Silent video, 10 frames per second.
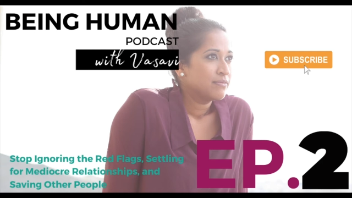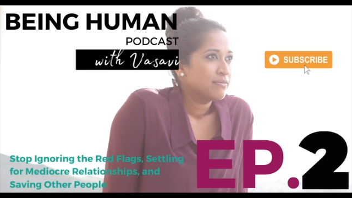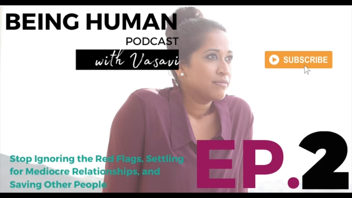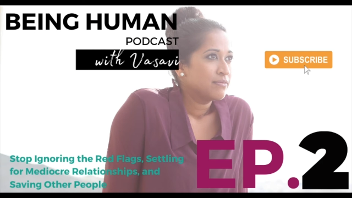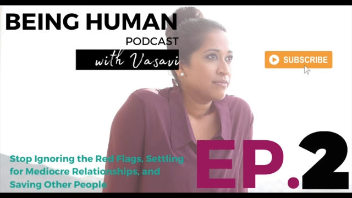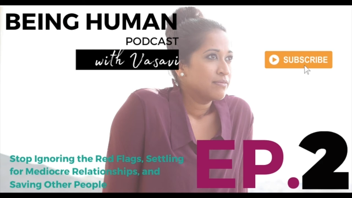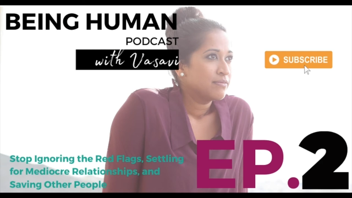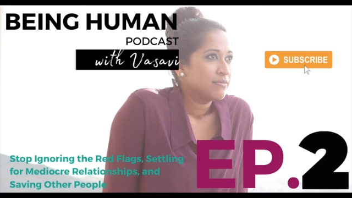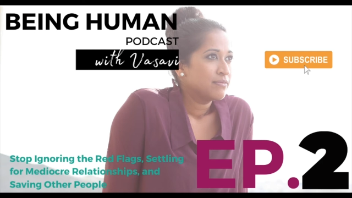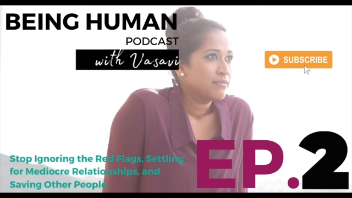
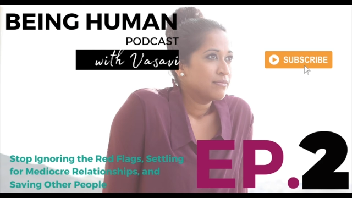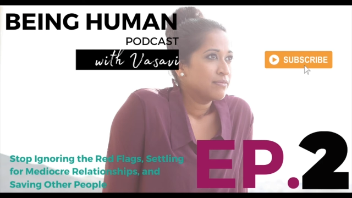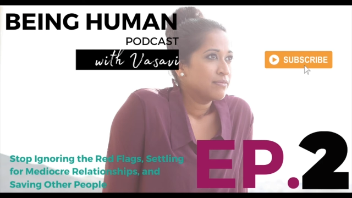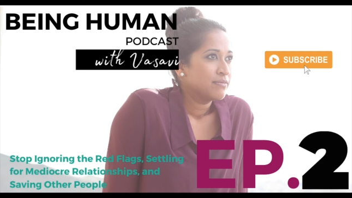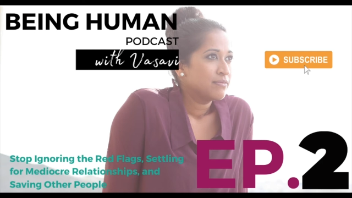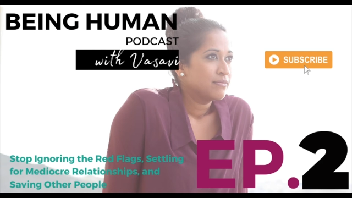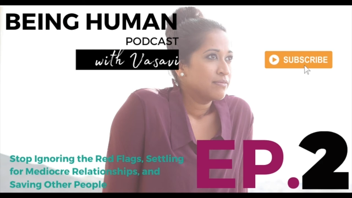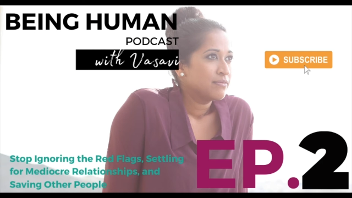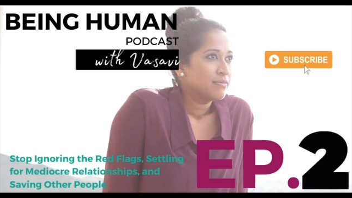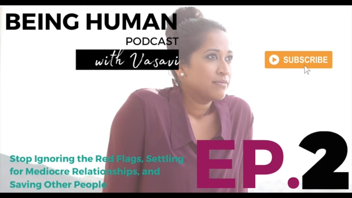
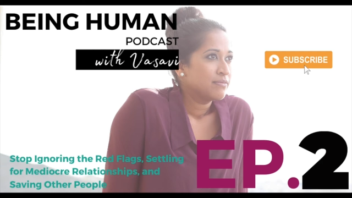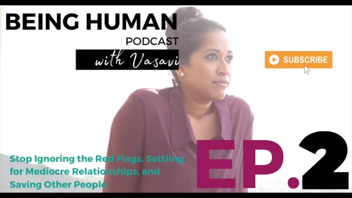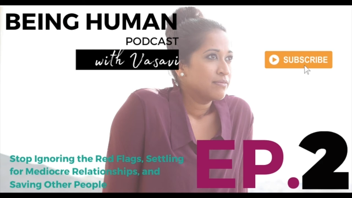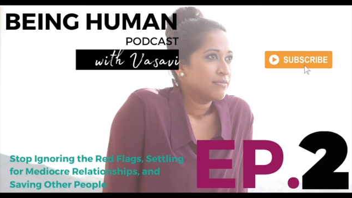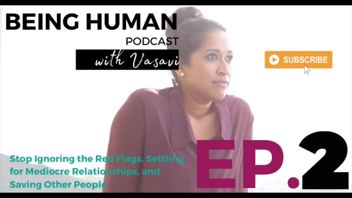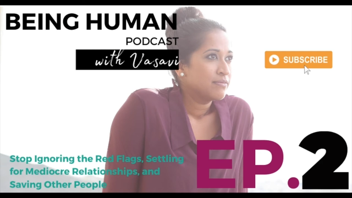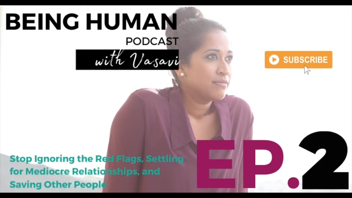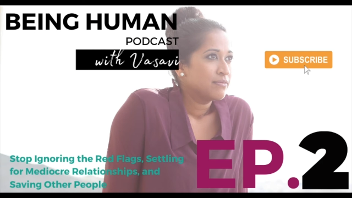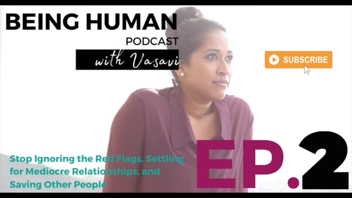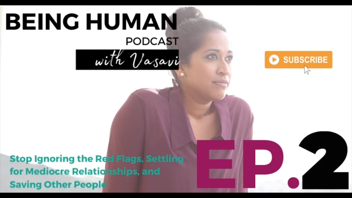
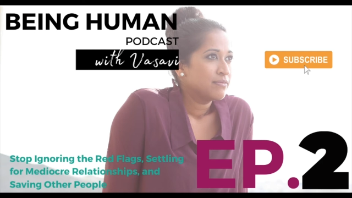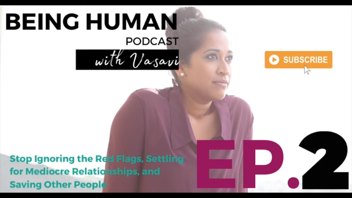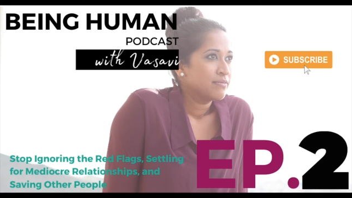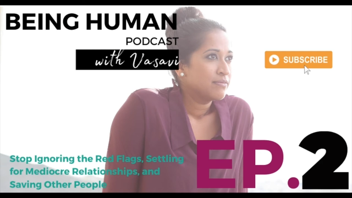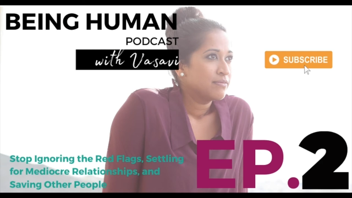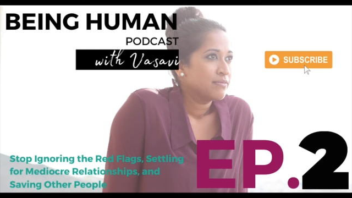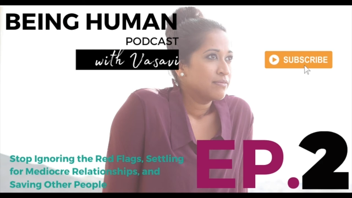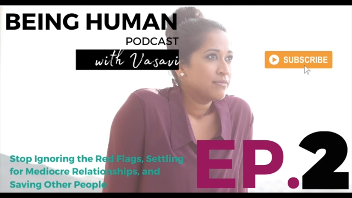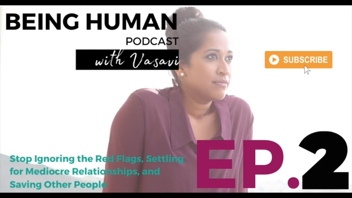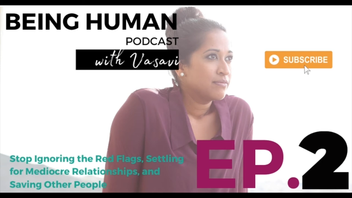
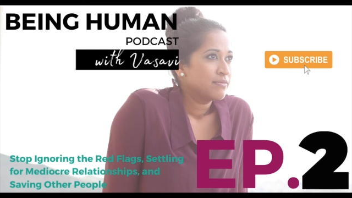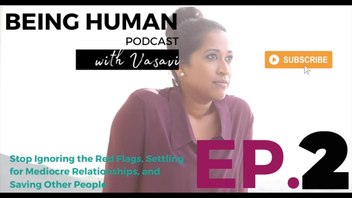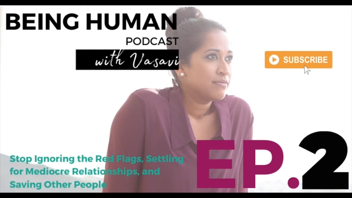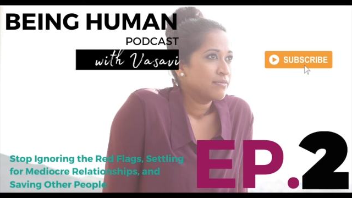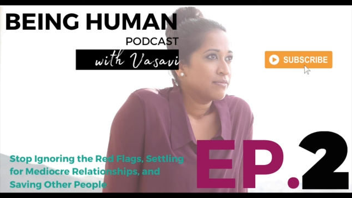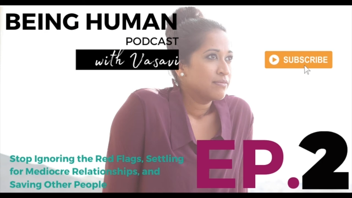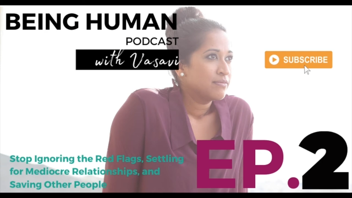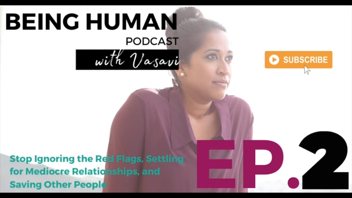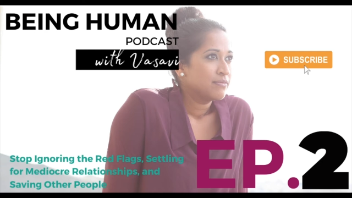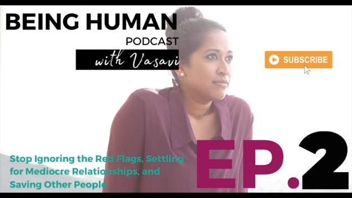
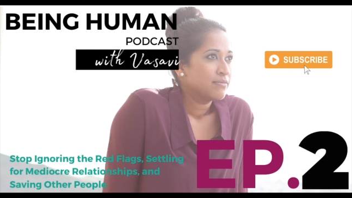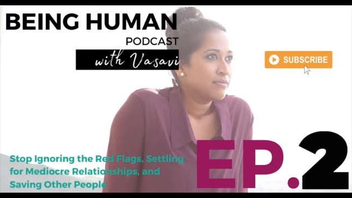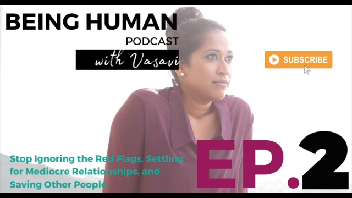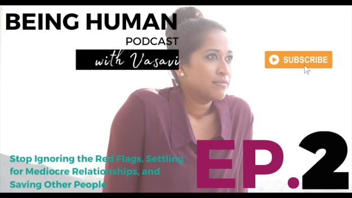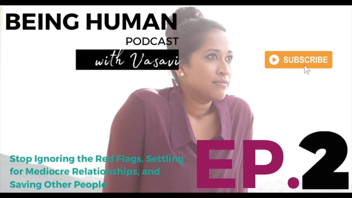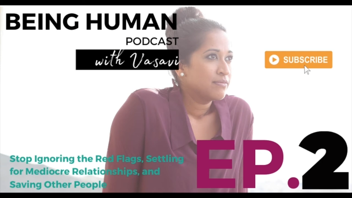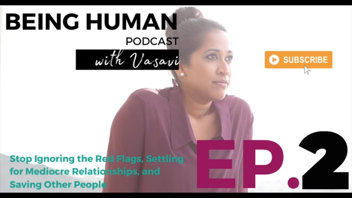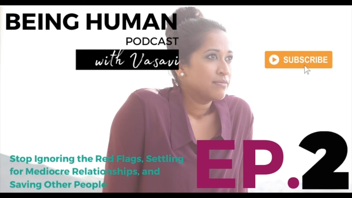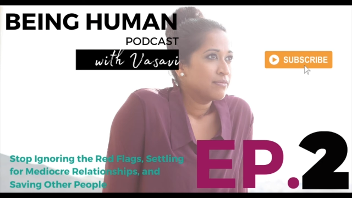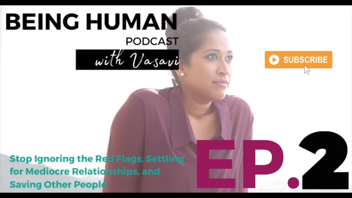
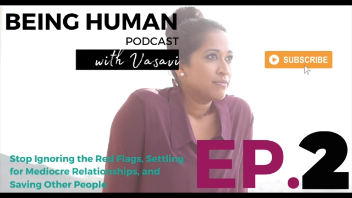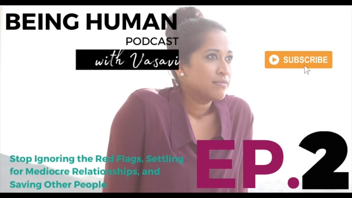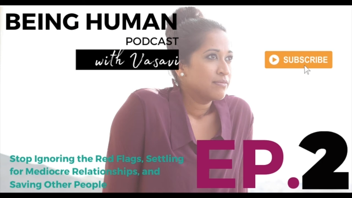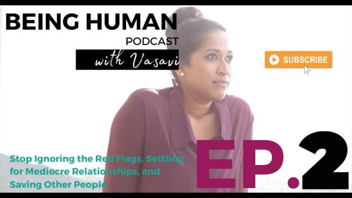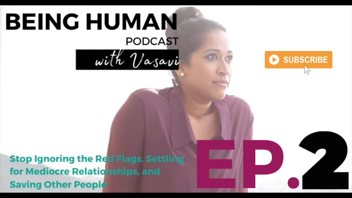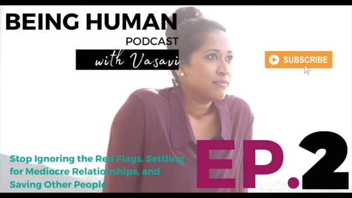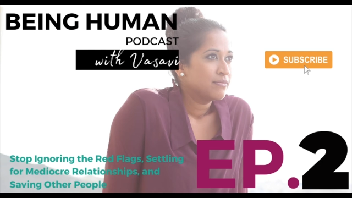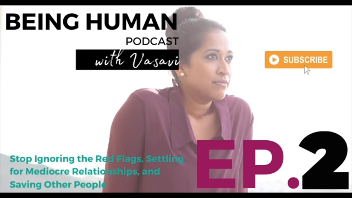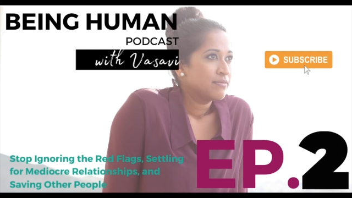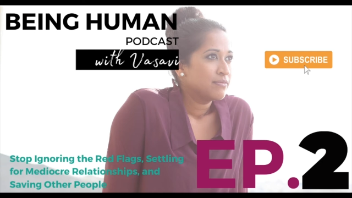
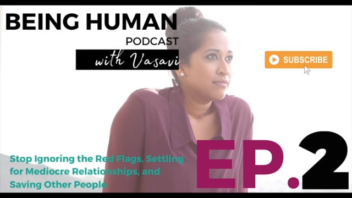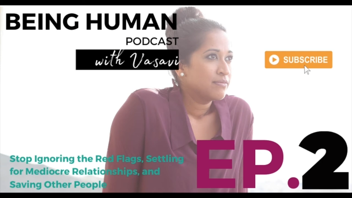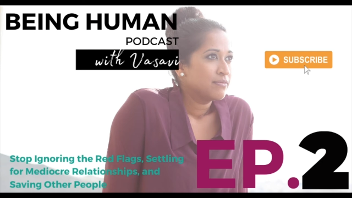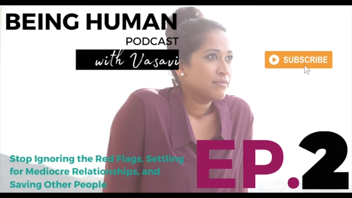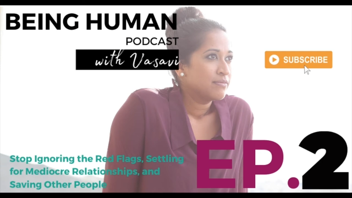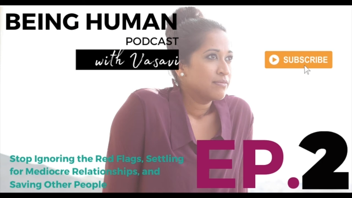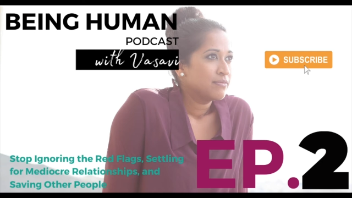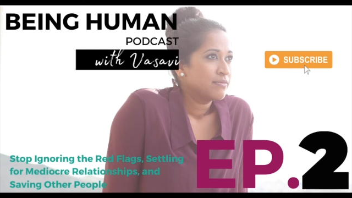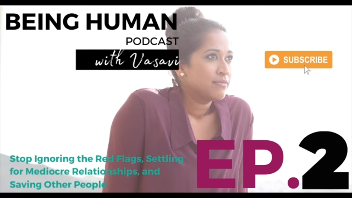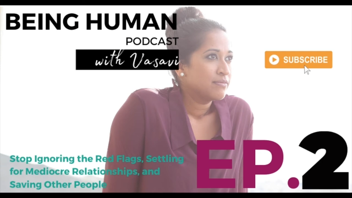This is a still picture; no speech is visible.